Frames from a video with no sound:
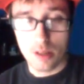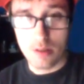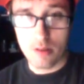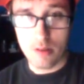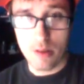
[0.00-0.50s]

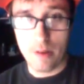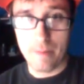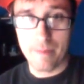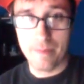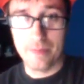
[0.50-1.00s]
So
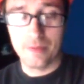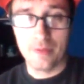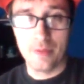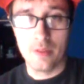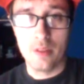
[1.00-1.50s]
yeah.
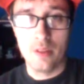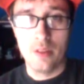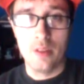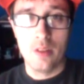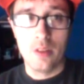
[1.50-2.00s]

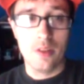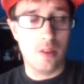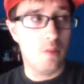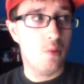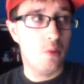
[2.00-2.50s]

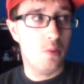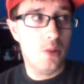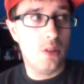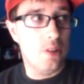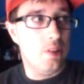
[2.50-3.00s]
So what we're
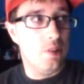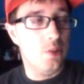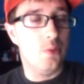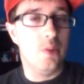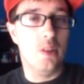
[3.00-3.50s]
gonna
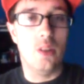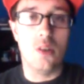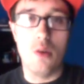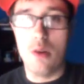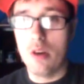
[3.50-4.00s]
do? We're gonna
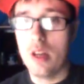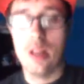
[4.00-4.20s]
go.